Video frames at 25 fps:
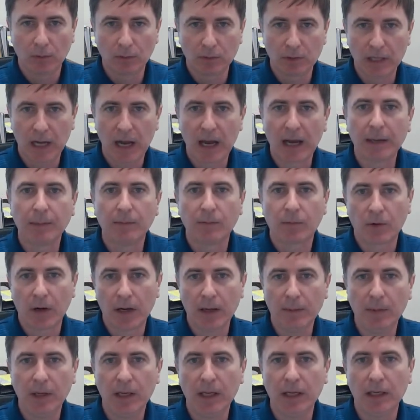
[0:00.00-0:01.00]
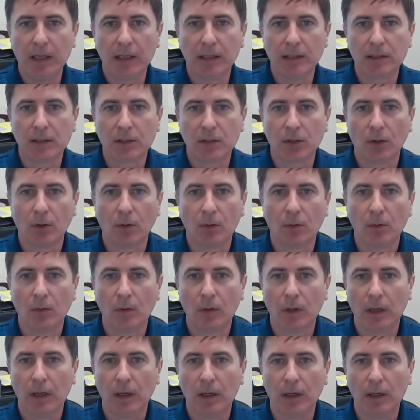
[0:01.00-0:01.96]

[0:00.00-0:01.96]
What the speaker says: time frame is. So